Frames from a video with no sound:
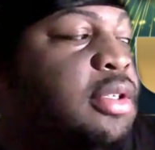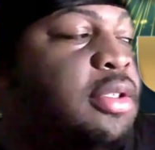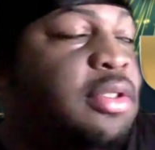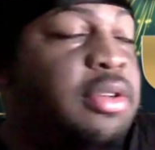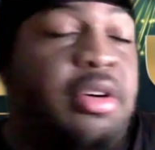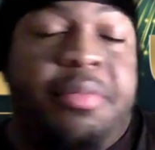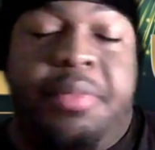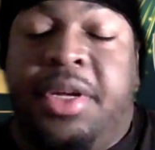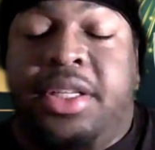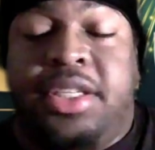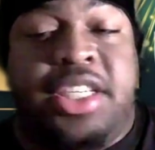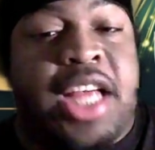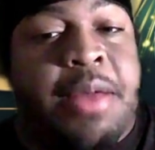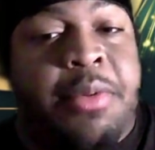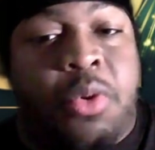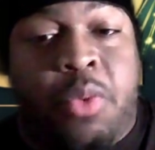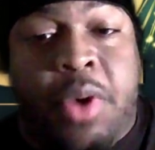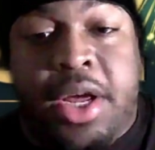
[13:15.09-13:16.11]
It's going to be a
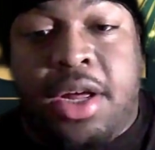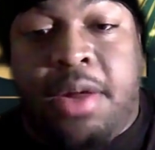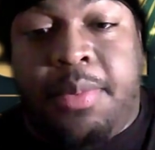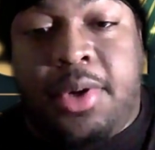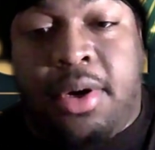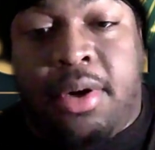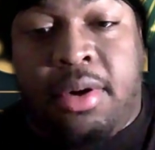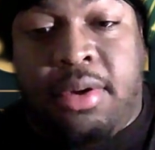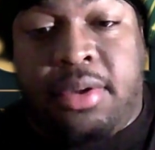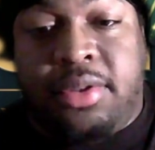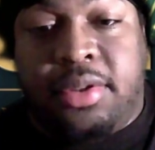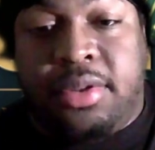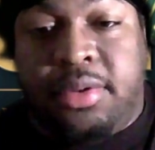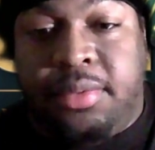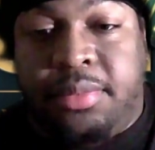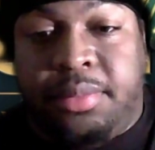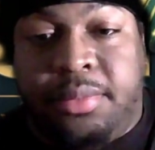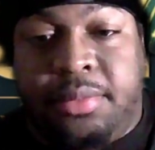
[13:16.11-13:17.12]
time of wake up calls.